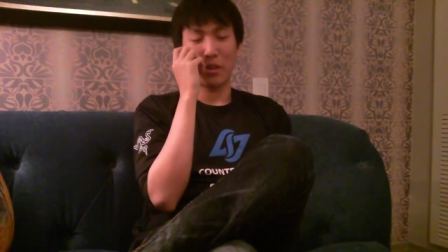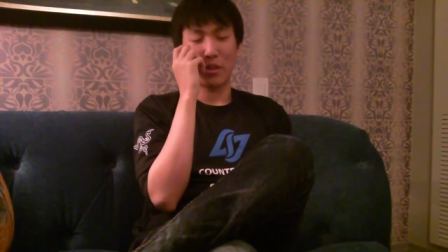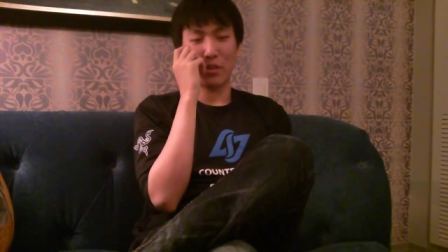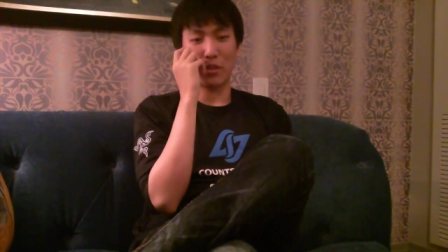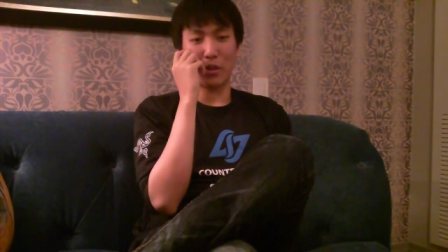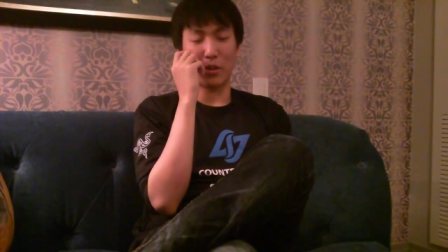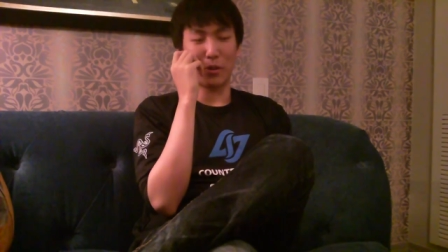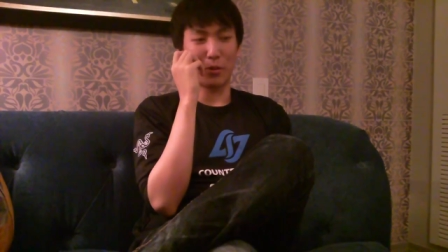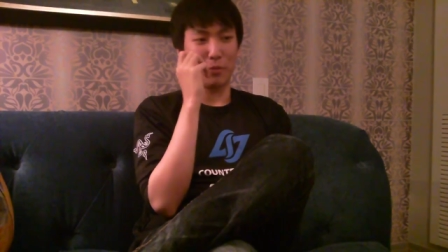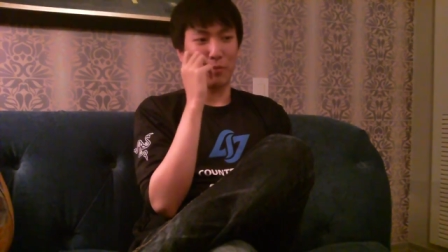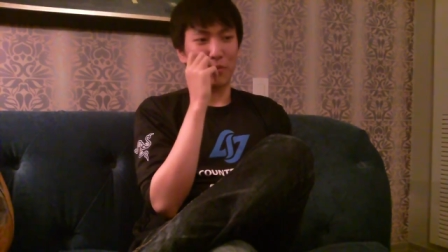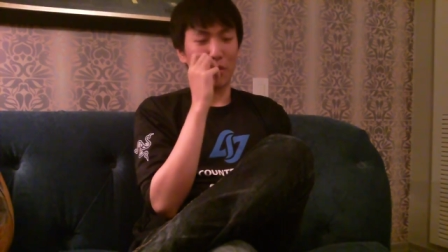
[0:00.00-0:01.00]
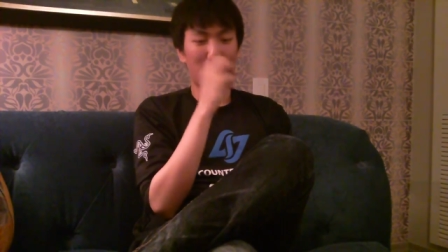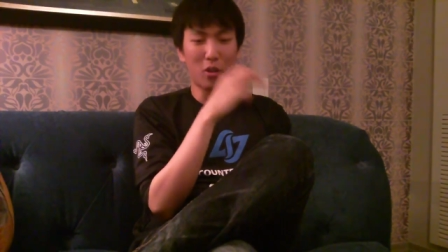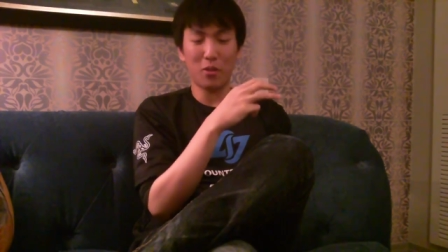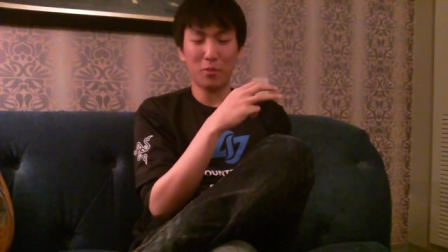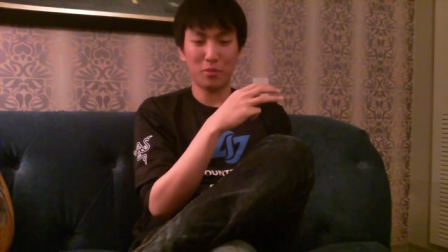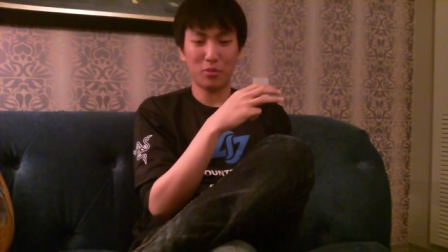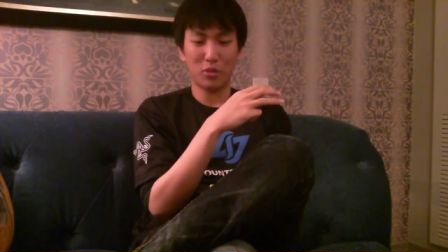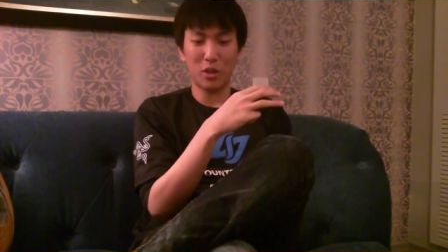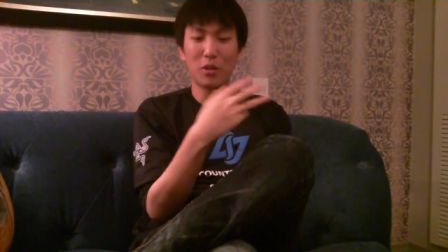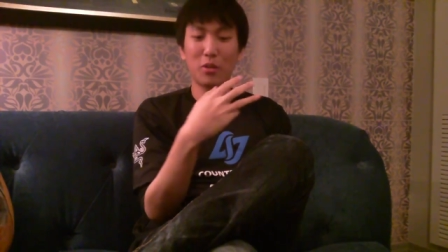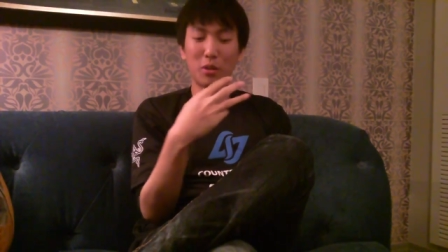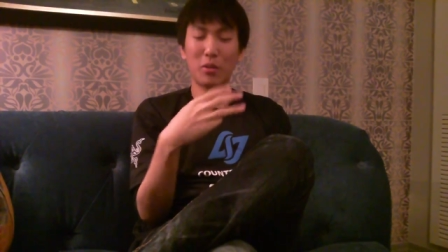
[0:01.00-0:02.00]
So
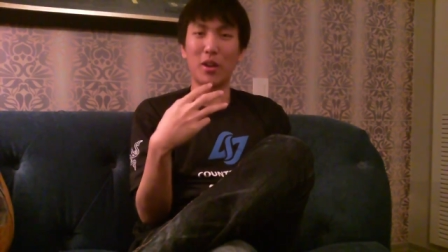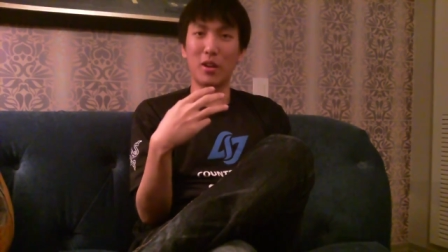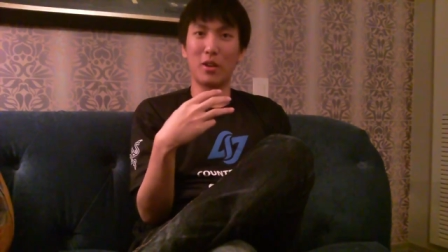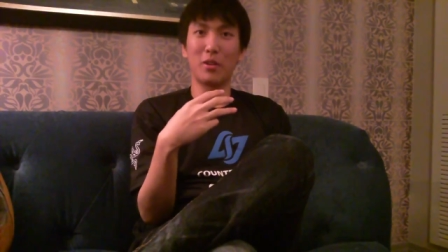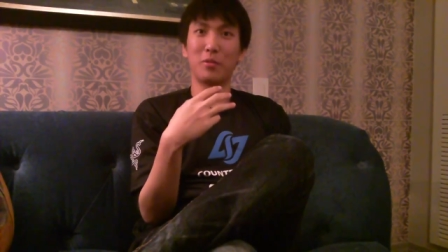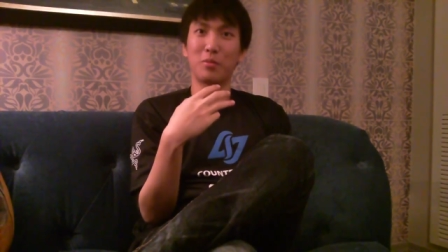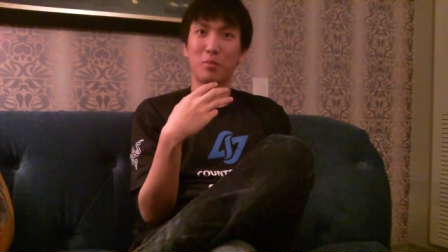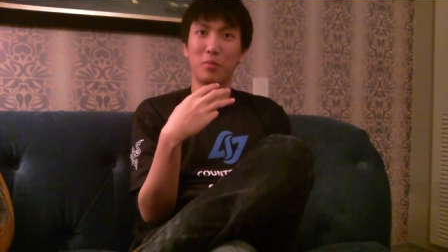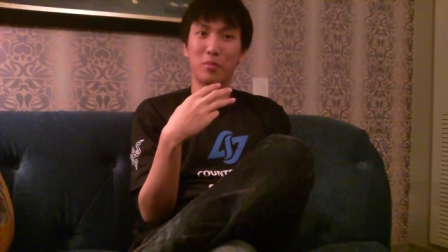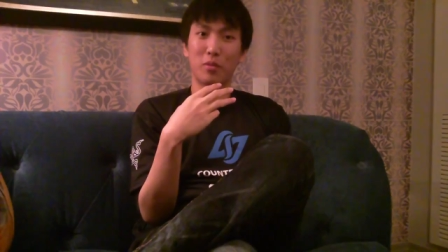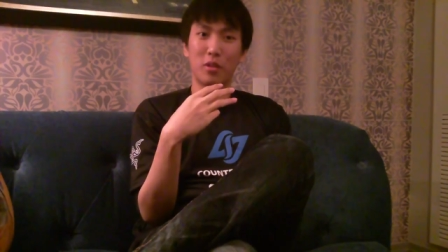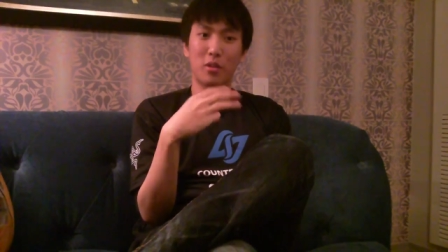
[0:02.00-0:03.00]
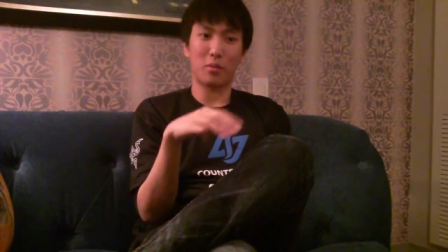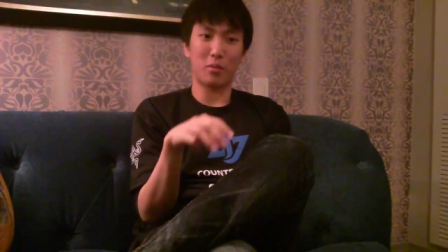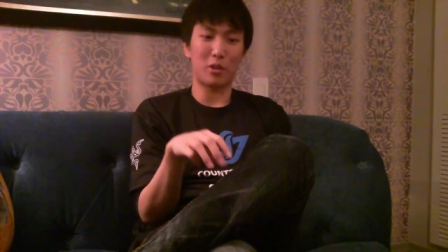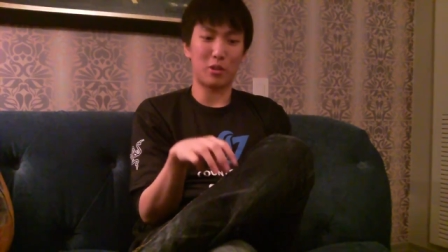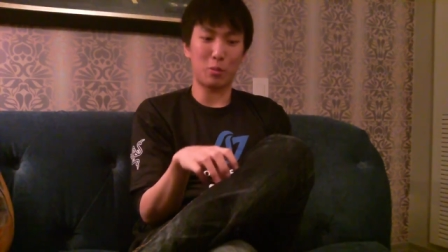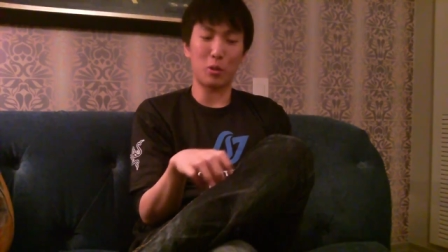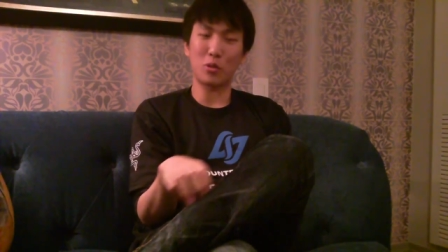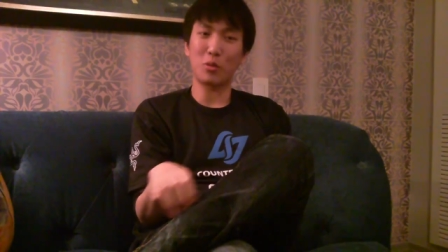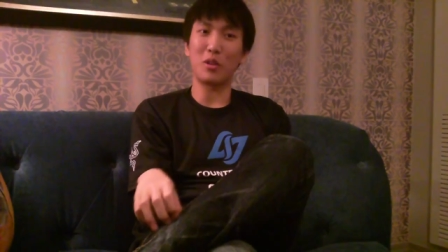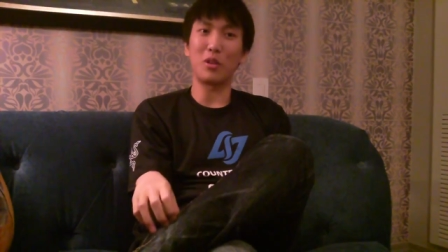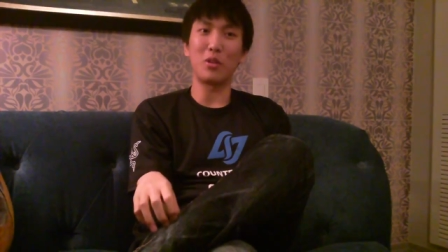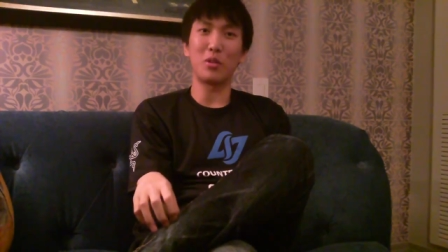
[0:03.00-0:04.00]
generally right now, our sport's
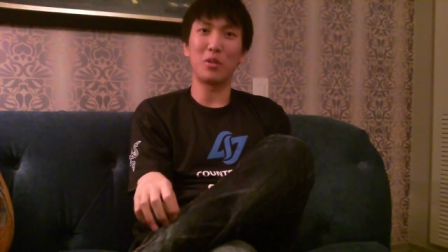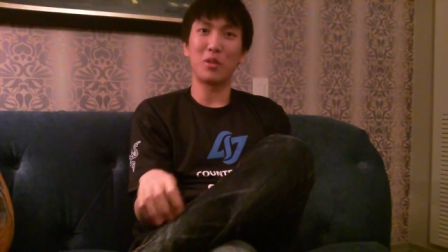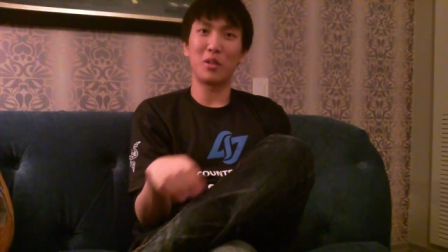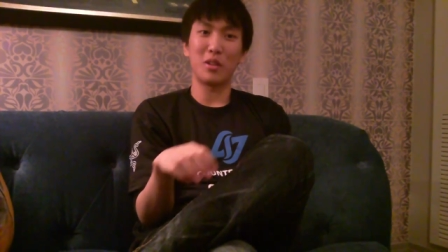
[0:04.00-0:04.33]
really new.